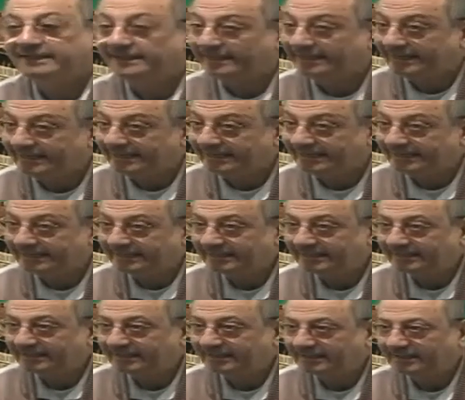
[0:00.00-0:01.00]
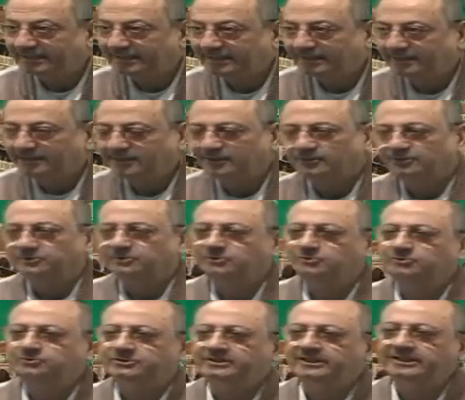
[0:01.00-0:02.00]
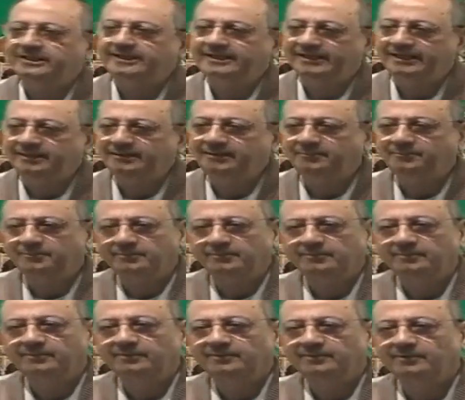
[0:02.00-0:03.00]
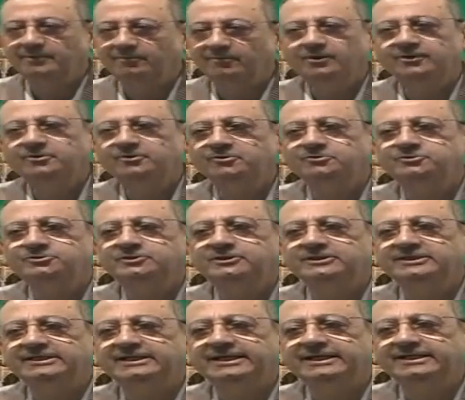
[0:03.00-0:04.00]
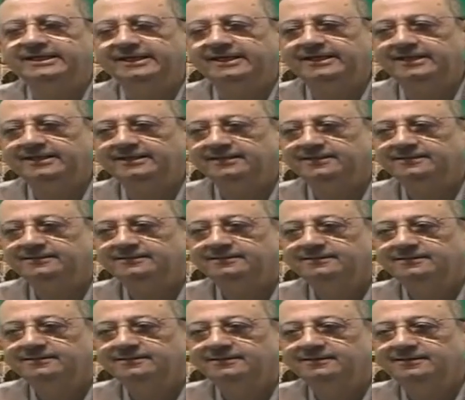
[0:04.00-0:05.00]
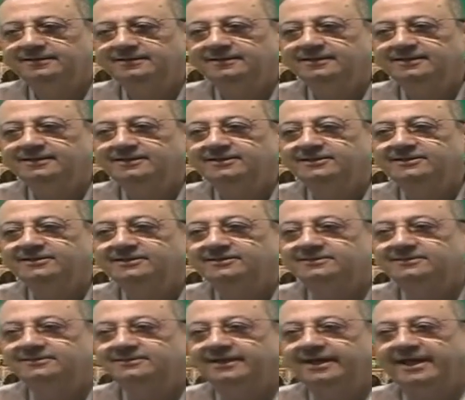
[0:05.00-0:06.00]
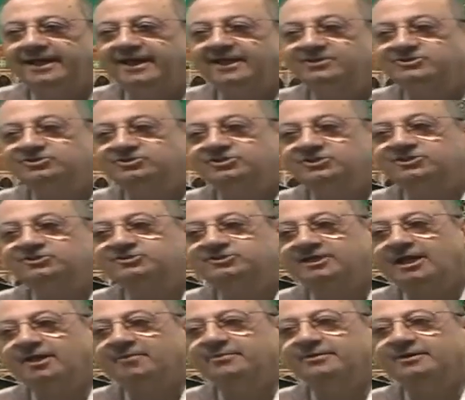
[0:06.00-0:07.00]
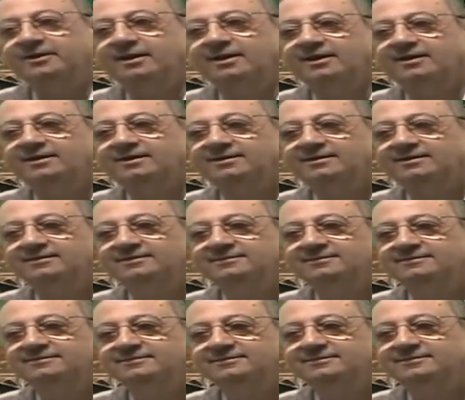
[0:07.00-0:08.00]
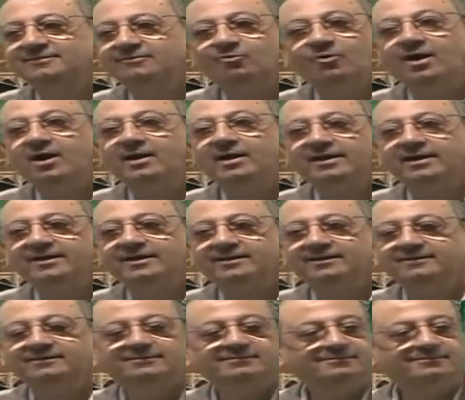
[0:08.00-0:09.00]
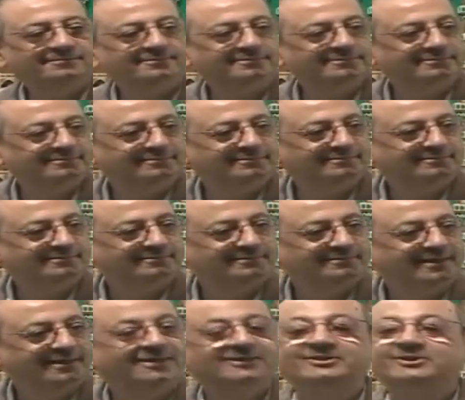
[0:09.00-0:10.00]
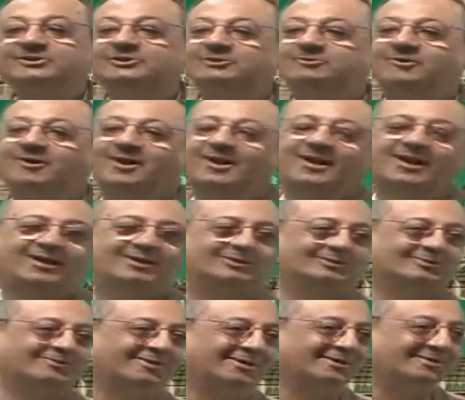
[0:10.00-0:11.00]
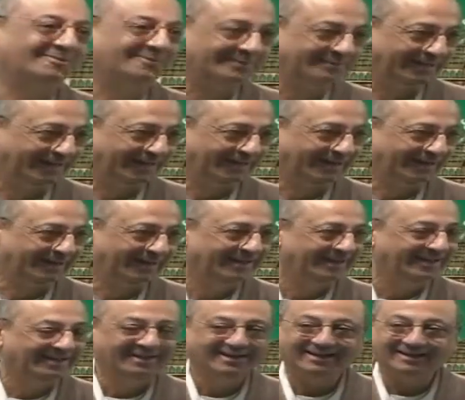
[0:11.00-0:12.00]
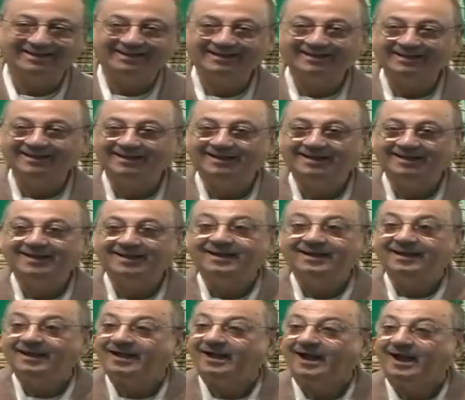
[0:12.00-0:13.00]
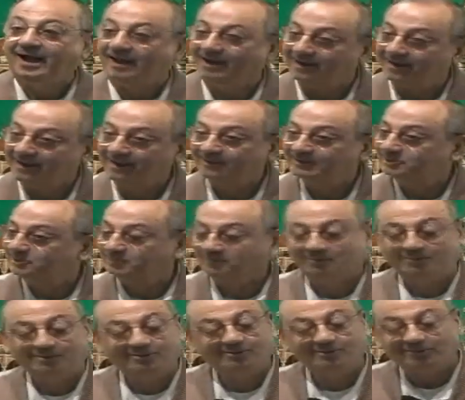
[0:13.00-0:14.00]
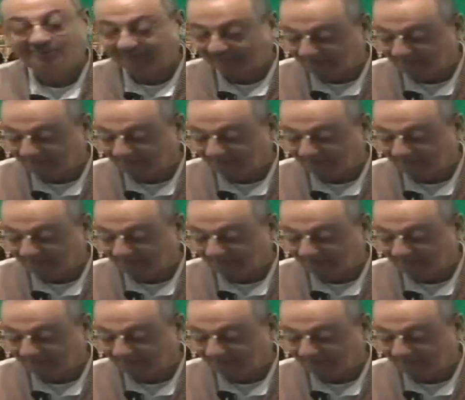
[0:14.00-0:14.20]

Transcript: He. Do you see He? What do you see in He? The H is capital. Why? This is what Allah subhanahu wa ta'ala. Huh? Allah subhanahu wa